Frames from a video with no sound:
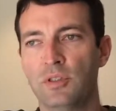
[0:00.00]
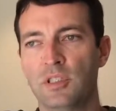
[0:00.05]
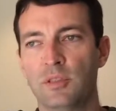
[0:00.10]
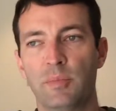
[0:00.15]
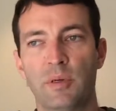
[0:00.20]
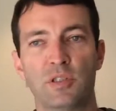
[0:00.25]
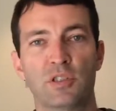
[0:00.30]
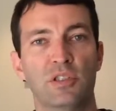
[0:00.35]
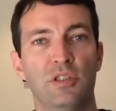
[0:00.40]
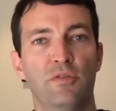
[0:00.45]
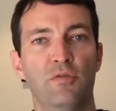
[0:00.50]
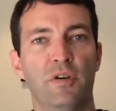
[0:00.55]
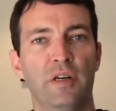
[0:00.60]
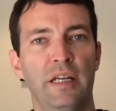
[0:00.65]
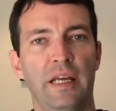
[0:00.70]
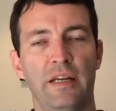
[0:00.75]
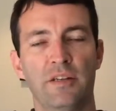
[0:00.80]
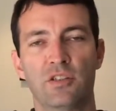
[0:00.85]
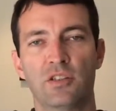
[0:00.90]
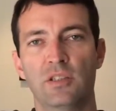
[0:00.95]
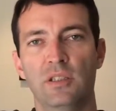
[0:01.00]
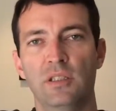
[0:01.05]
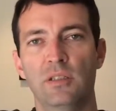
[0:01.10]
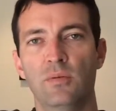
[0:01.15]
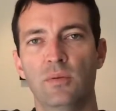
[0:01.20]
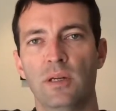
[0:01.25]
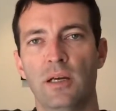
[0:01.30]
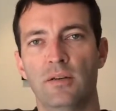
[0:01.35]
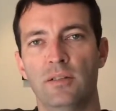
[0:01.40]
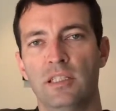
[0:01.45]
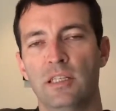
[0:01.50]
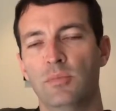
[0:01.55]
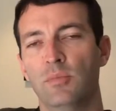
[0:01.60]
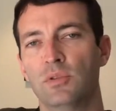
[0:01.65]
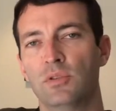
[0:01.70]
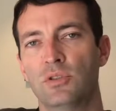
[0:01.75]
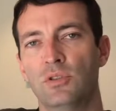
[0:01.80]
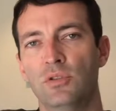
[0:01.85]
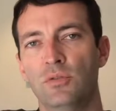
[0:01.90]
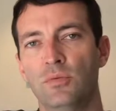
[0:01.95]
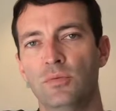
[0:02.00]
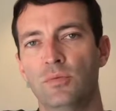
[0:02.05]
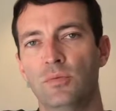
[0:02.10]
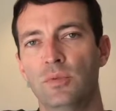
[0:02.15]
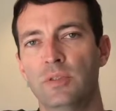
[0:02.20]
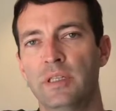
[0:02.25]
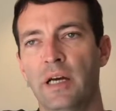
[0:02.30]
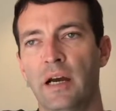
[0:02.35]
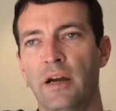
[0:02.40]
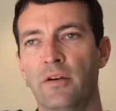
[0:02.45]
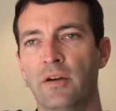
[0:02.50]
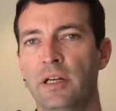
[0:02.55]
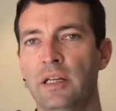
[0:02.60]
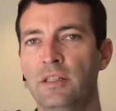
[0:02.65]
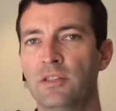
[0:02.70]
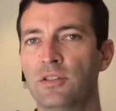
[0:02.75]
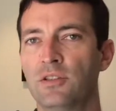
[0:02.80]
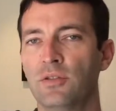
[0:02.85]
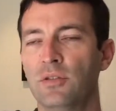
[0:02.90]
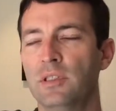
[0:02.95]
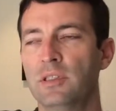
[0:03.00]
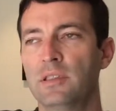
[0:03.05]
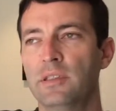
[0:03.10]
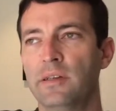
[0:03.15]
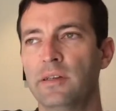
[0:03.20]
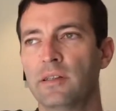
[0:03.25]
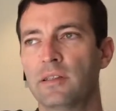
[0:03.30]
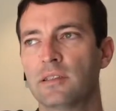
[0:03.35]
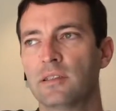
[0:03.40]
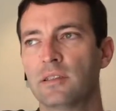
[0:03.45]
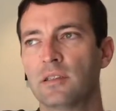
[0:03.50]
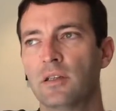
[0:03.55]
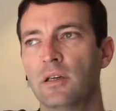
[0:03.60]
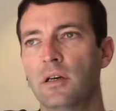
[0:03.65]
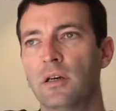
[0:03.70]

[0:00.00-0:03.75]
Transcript: especially financially, when I was able to retire at age 36,